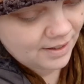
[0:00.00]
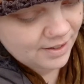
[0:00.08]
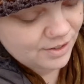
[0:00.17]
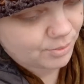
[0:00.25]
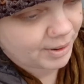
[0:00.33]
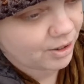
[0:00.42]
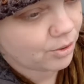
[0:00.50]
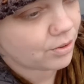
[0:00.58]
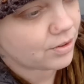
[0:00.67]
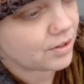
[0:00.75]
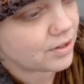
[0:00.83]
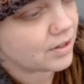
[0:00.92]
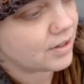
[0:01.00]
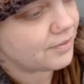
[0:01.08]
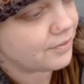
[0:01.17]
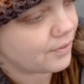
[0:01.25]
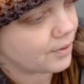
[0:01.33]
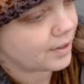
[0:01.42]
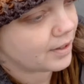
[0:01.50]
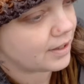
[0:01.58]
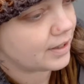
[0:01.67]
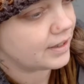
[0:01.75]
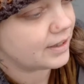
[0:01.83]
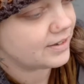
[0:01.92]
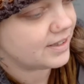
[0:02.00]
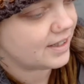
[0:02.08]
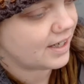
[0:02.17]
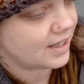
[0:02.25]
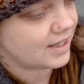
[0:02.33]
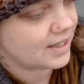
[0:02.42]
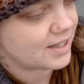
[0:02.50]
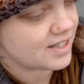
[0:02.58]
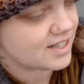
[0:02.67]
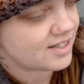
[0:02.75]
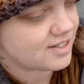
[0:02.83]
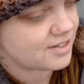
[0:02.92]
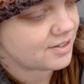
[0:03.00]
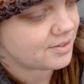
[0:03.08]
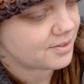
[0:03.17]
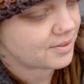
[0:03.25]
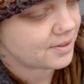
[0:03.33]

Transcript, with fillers: So my goal for today is to